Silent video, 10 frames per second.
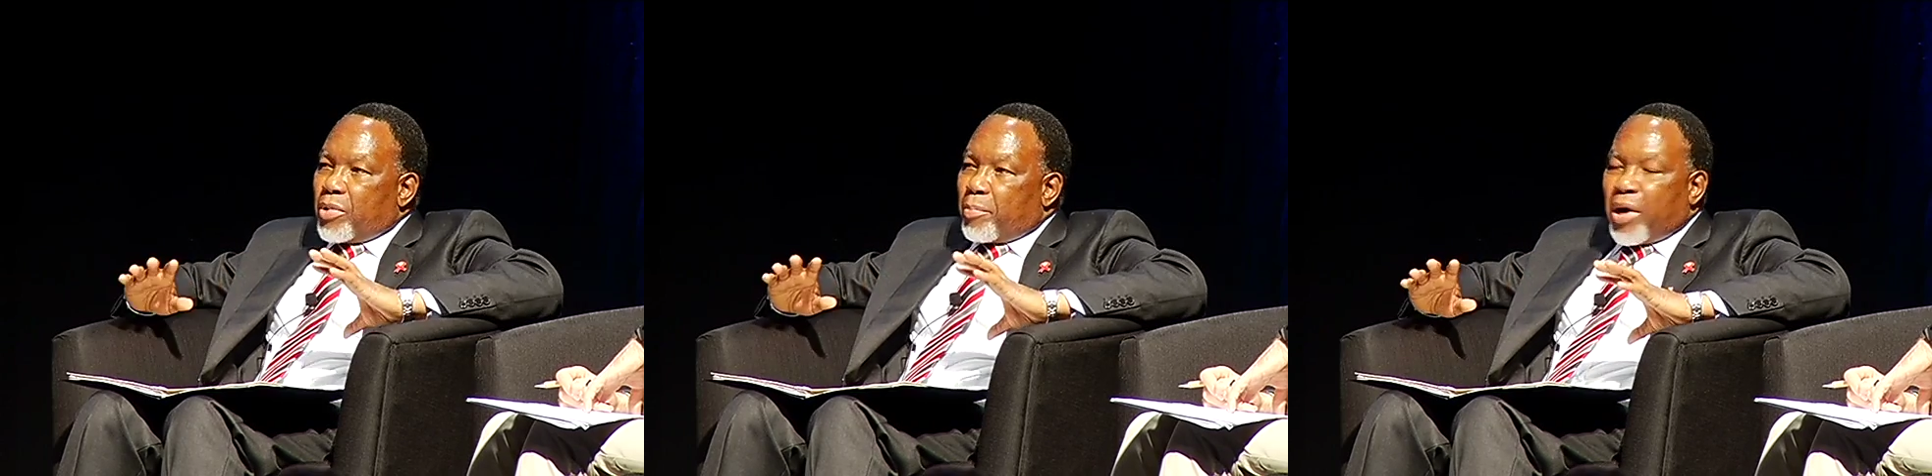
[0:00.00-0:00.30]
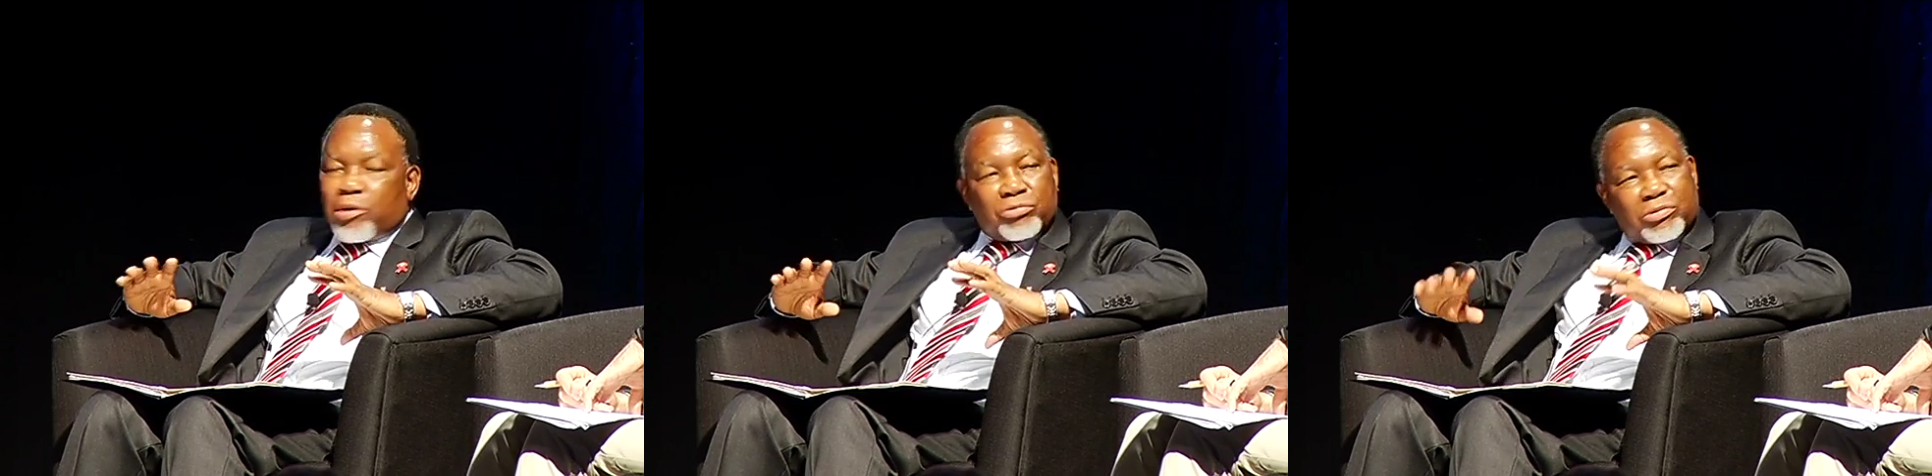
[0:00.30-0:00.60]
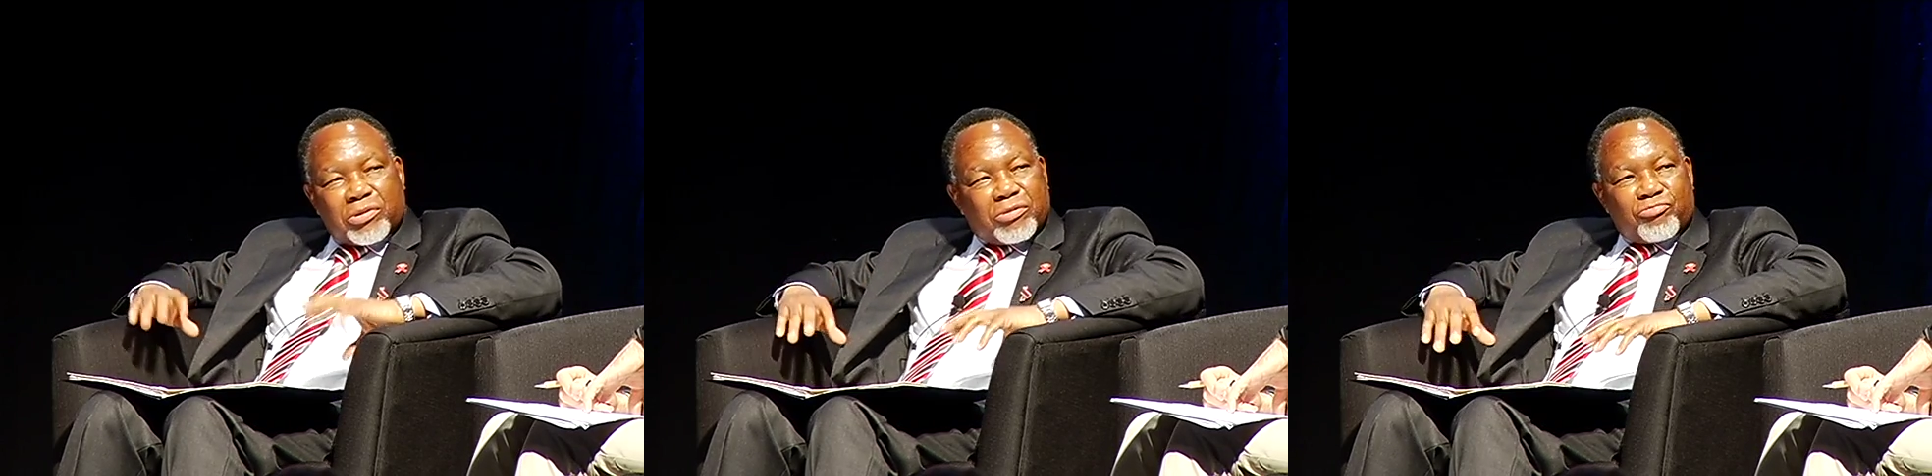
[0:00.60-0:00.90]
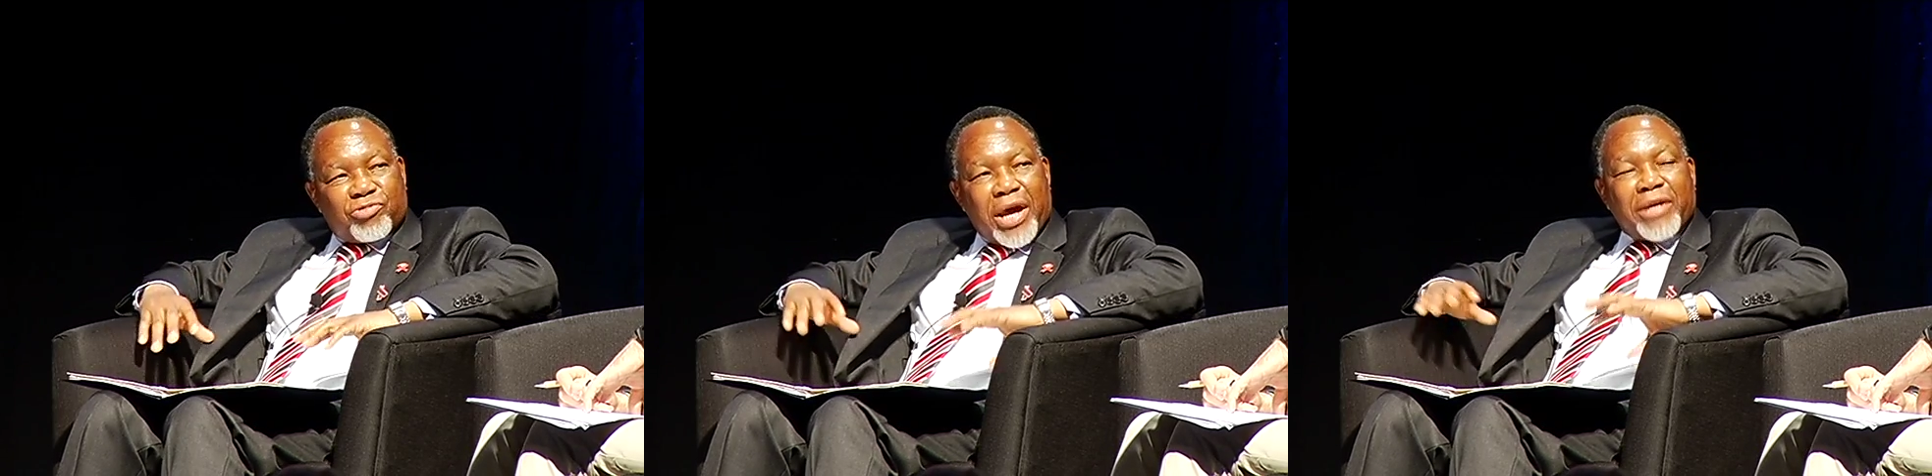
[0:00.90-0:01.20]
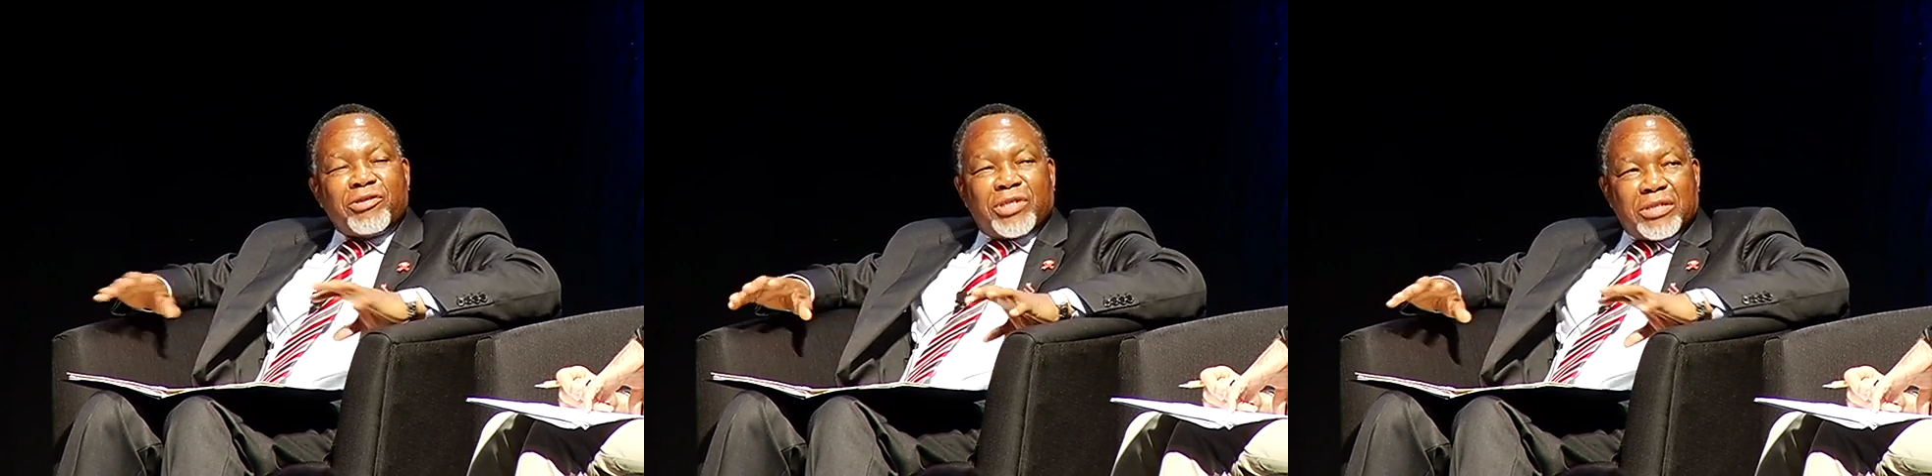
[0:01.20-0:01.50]
about
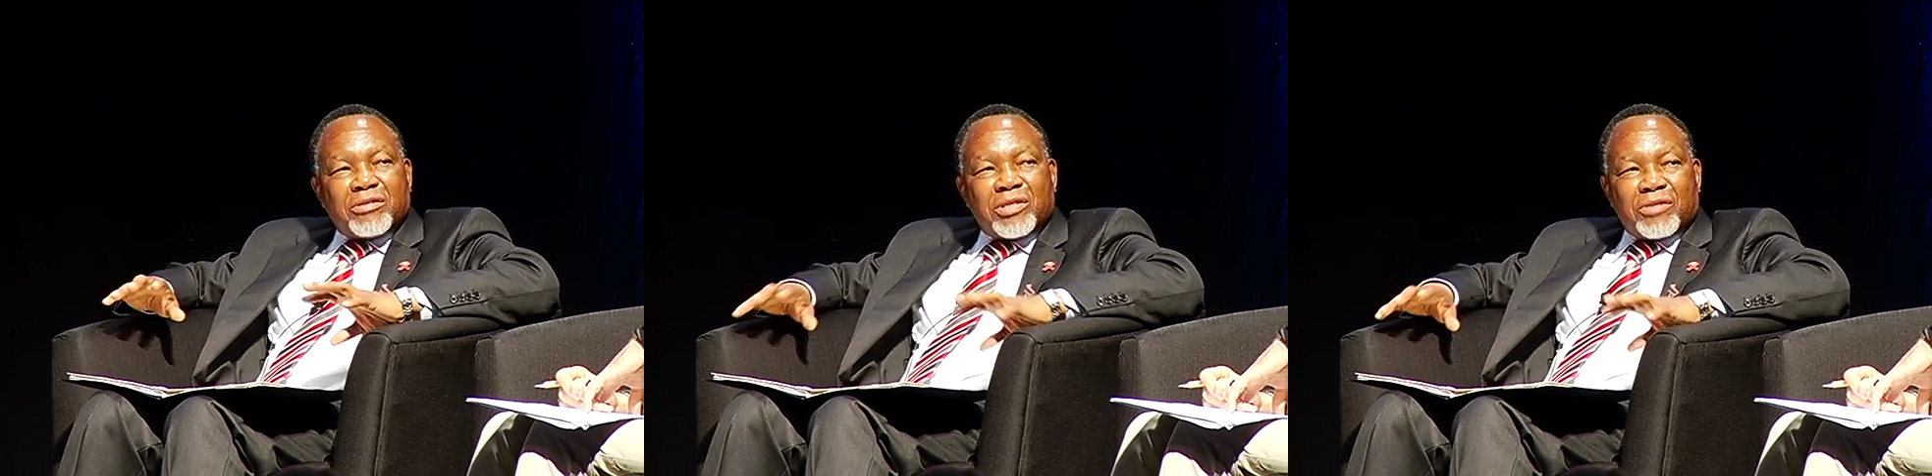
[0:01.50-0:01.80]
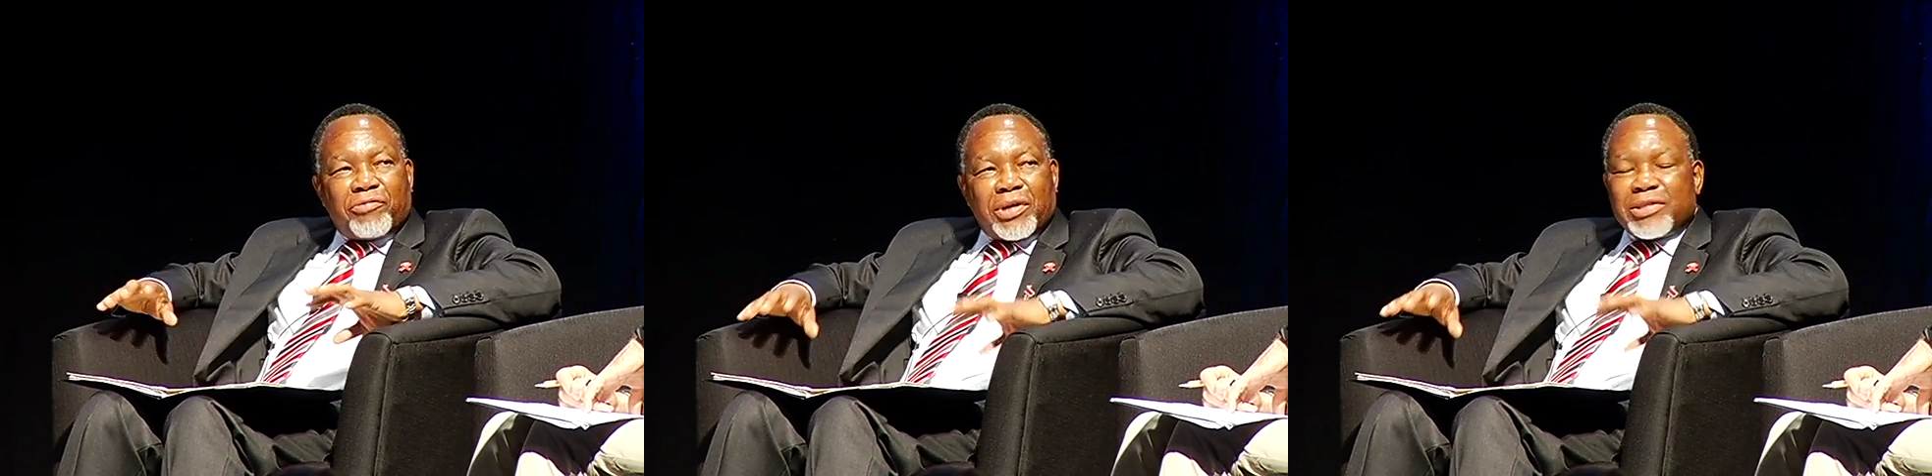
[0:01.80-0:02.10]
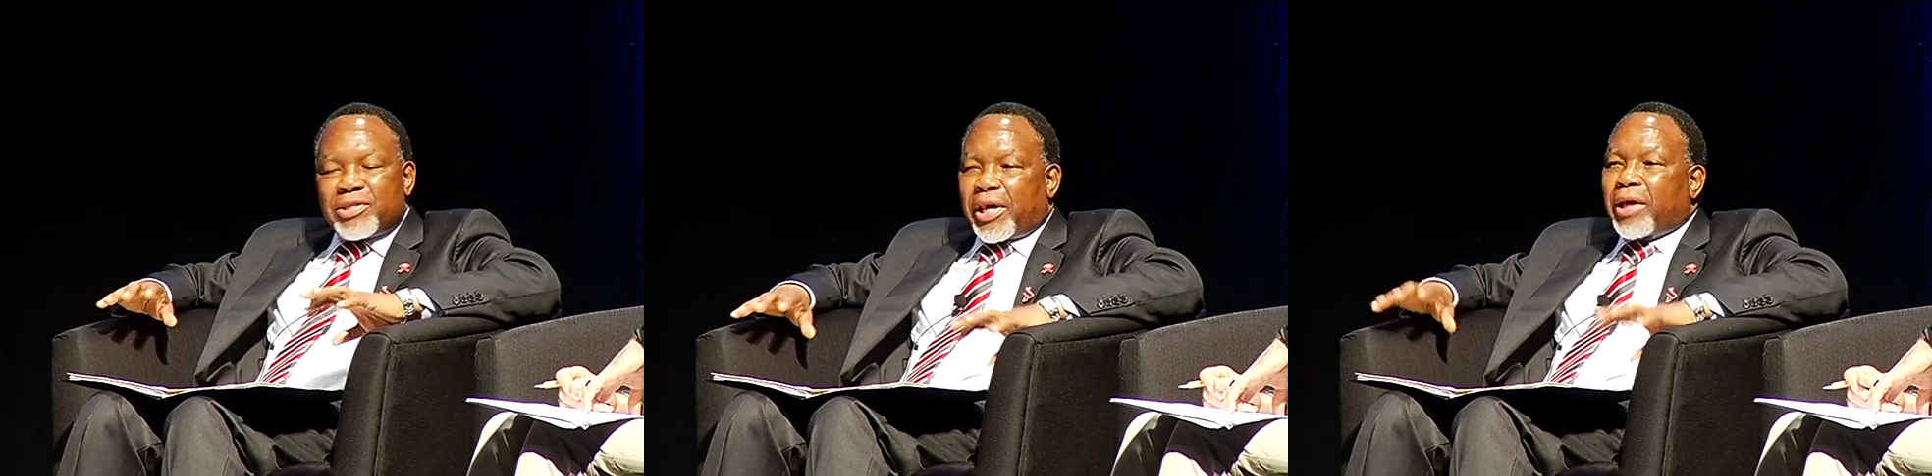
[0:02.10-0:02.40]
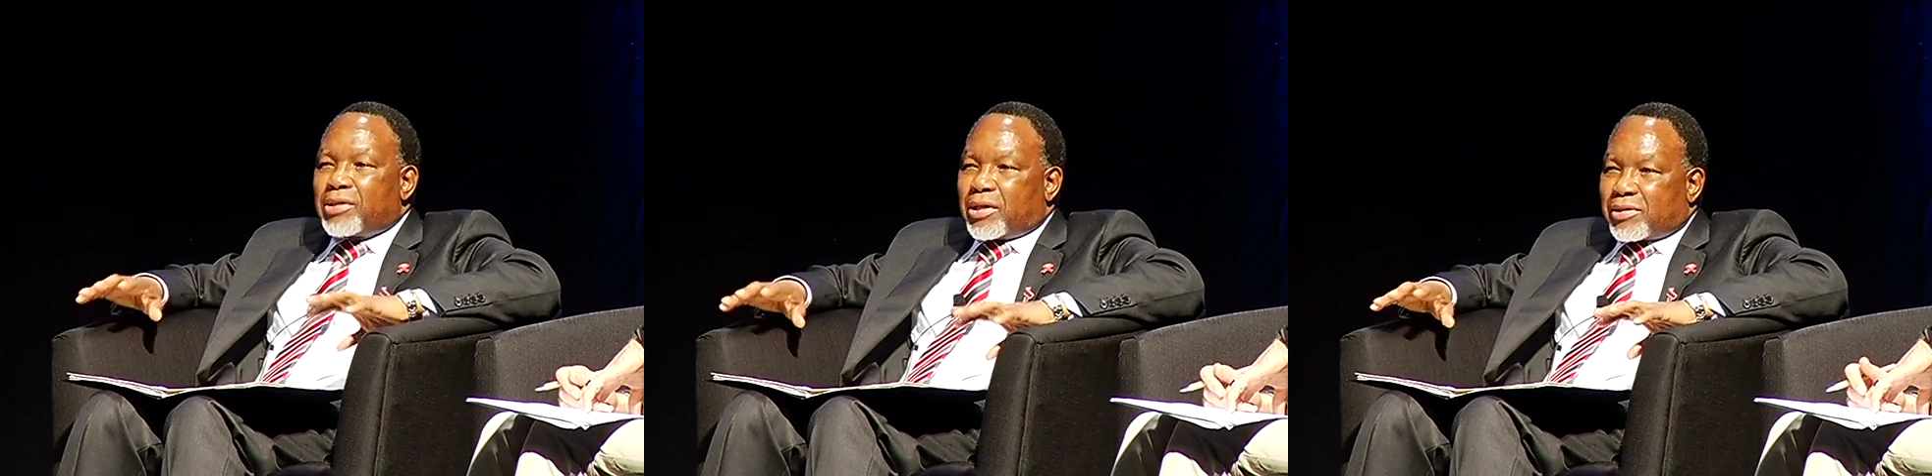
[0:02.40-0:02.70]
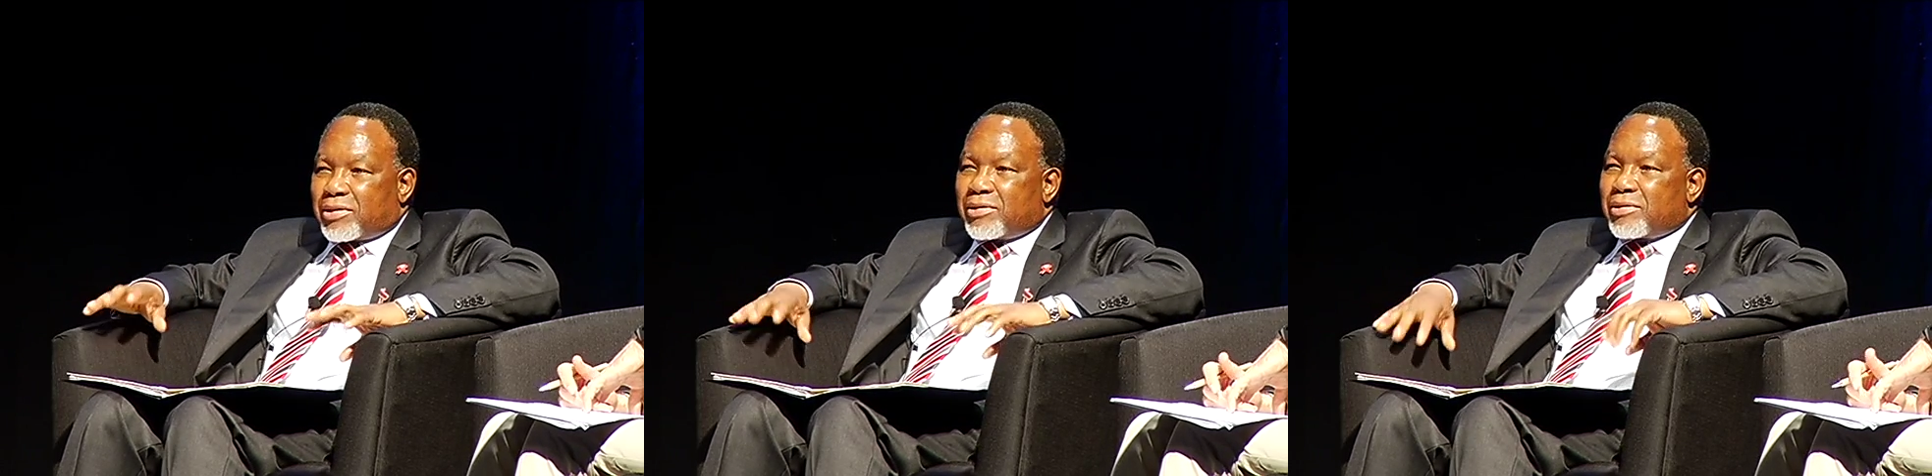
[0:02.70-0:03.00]
19 different
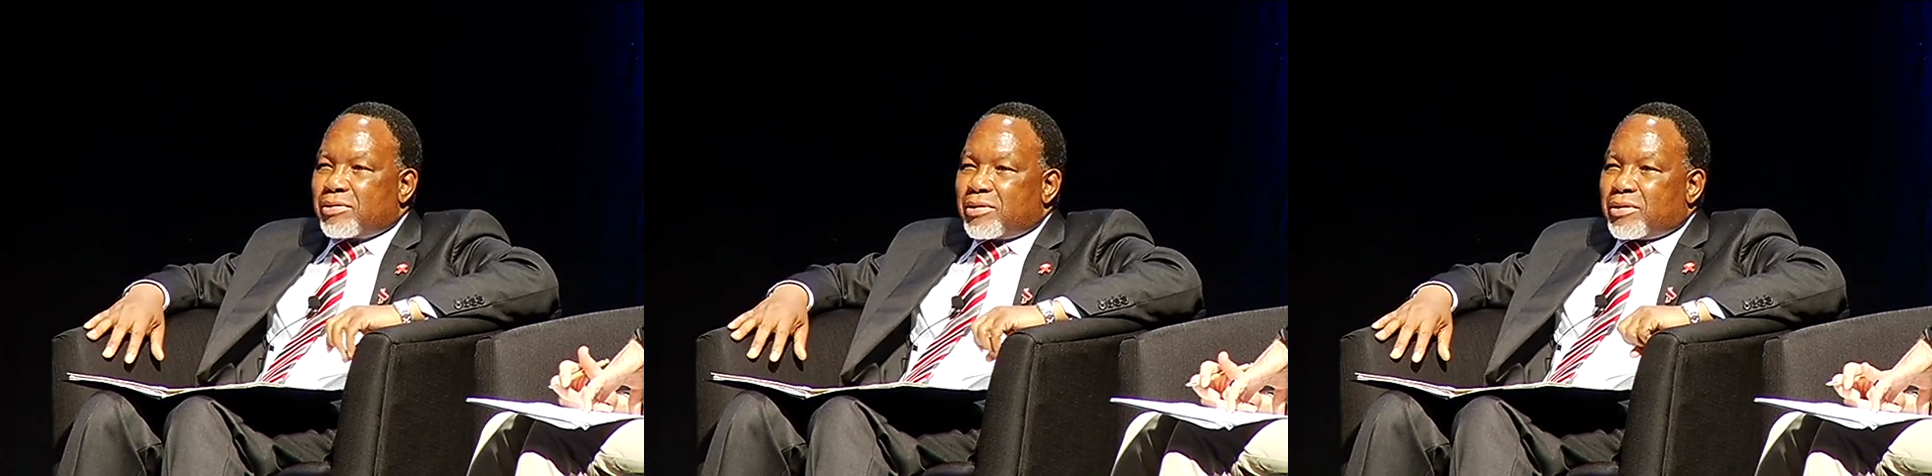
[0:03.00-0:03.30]
sectors